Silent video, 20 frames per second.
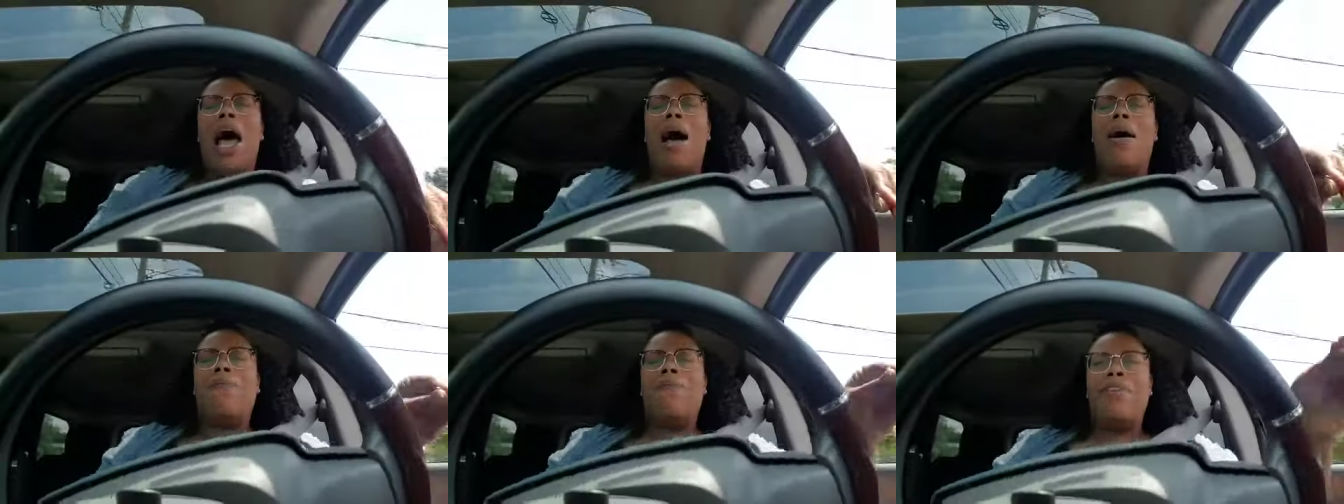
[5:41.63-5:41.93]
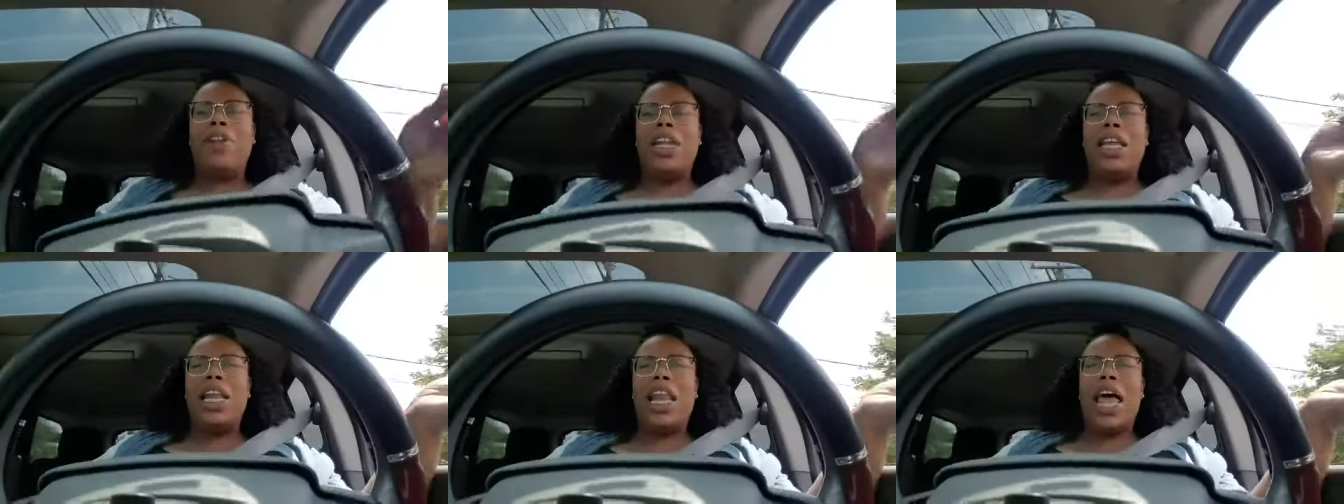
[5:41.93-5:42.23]
i'm
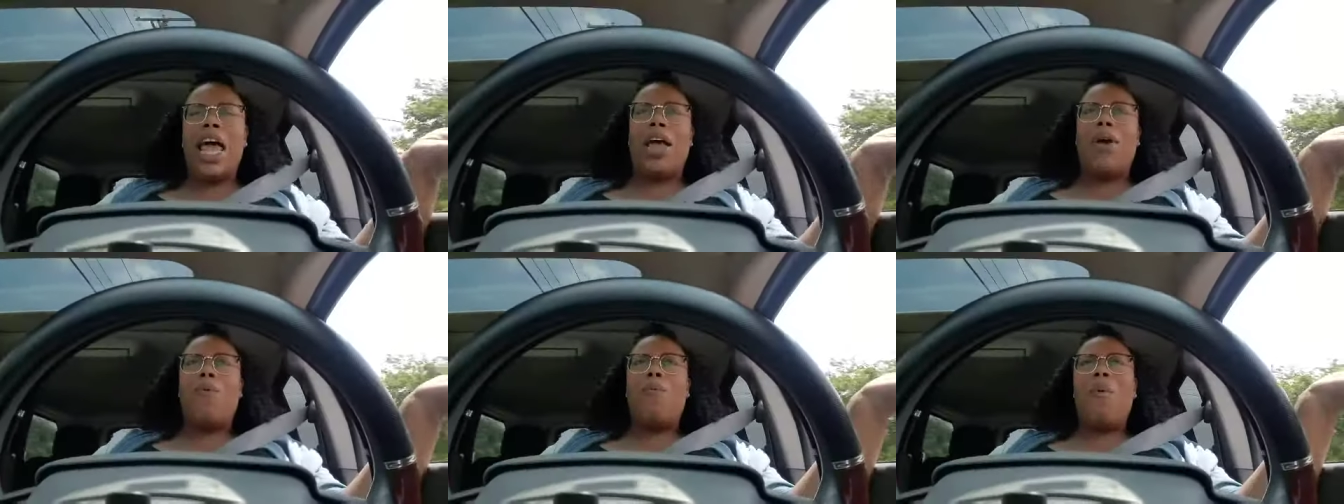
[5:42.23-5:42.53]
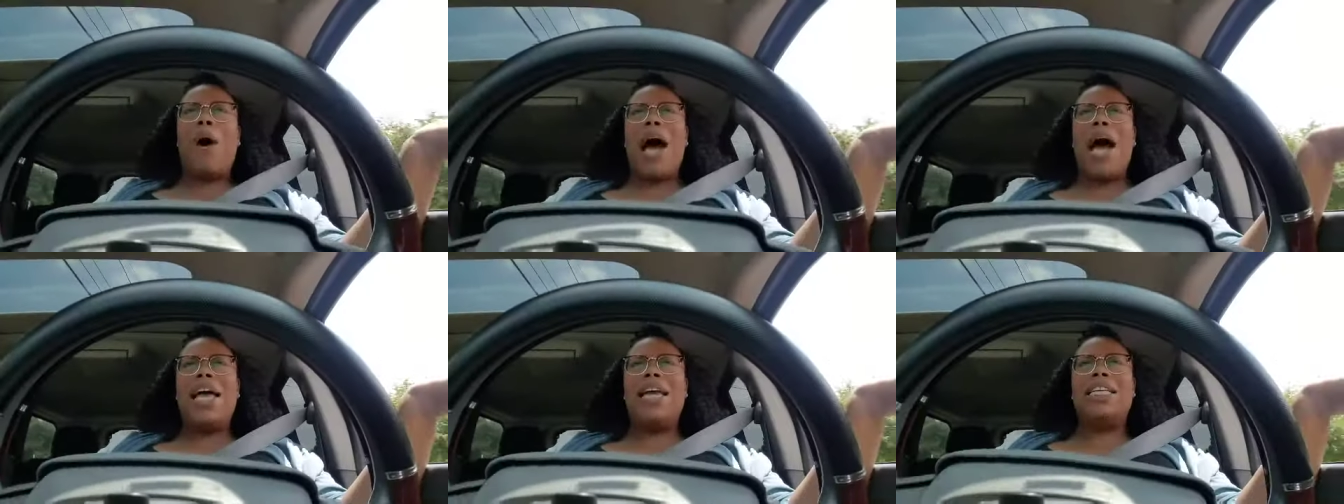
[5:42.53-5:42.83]
feeling like
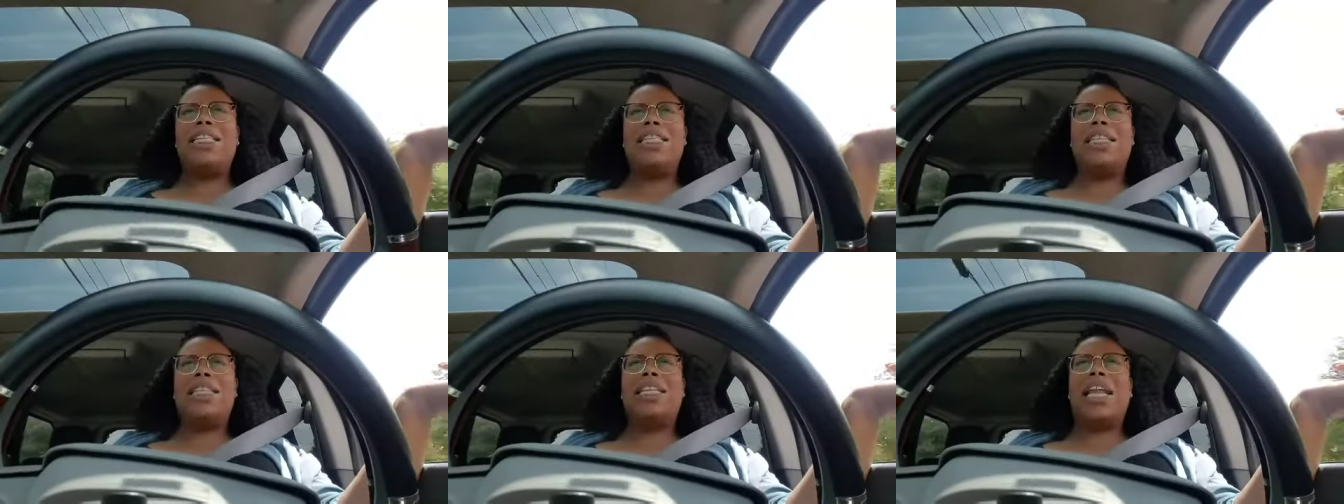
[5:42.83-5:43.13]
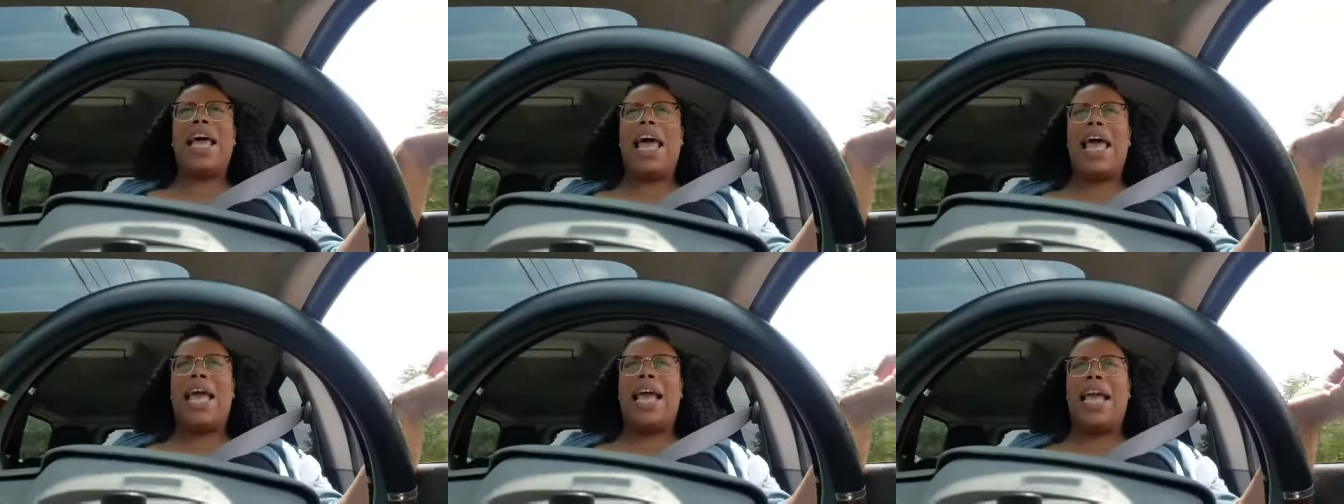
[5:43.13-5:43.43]
why is it
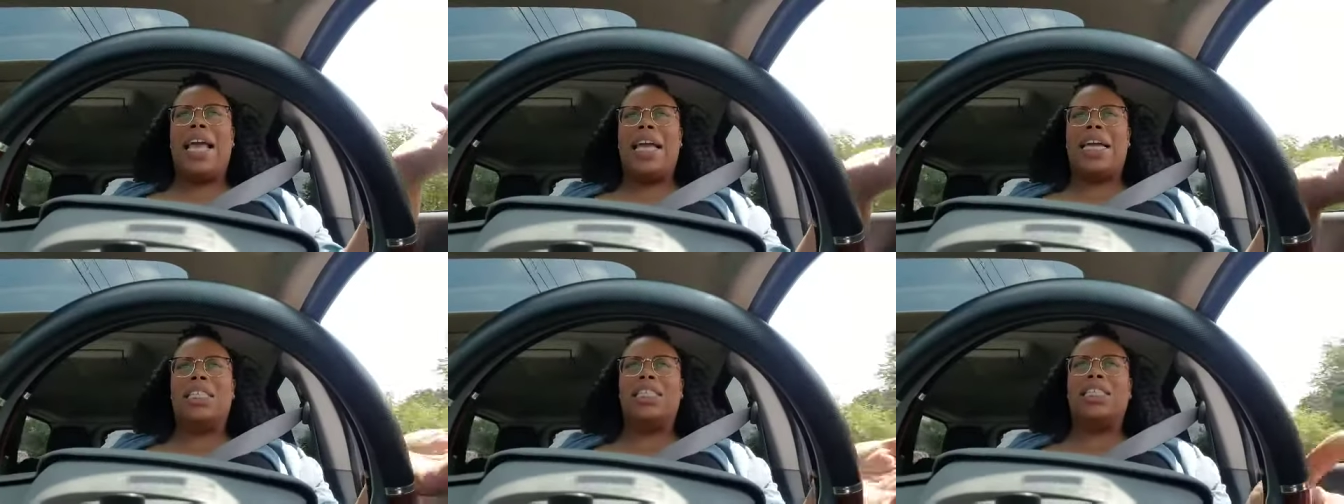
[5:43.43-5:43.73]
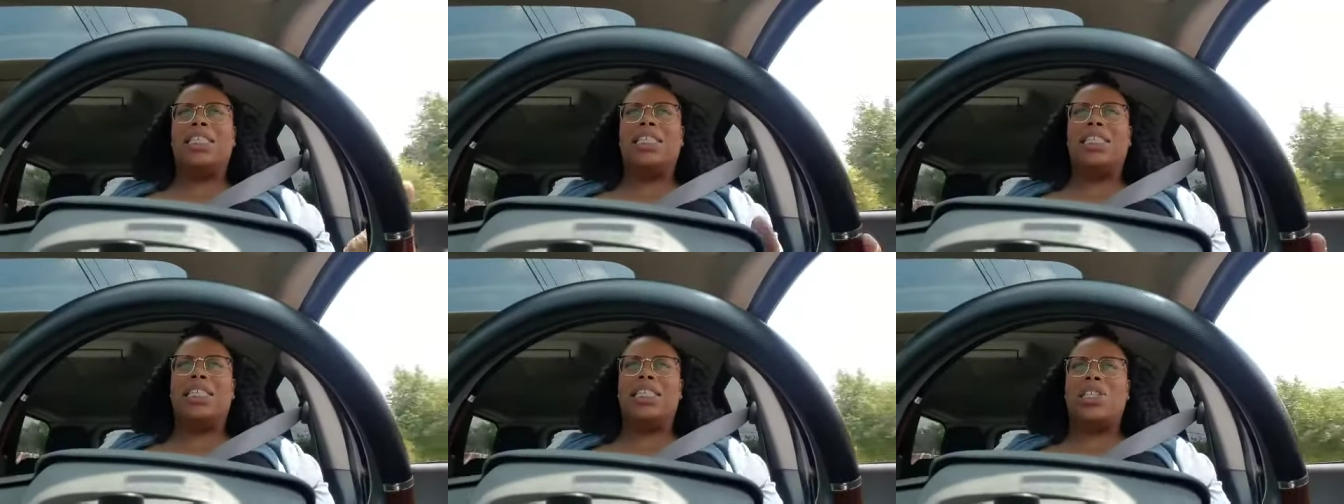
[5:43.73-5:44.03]
that
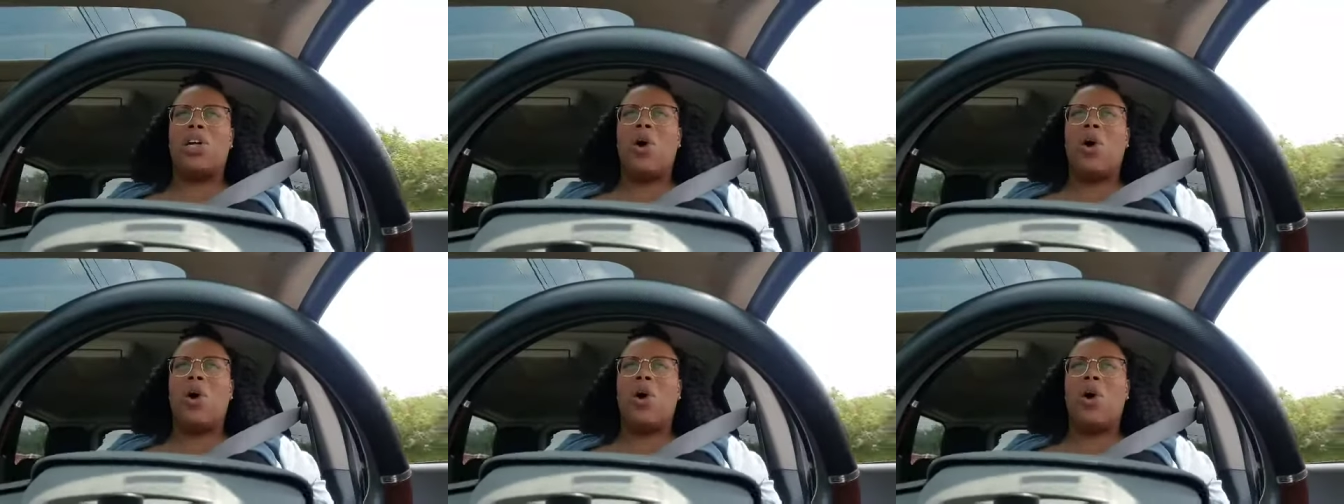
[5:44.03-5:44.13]
angie's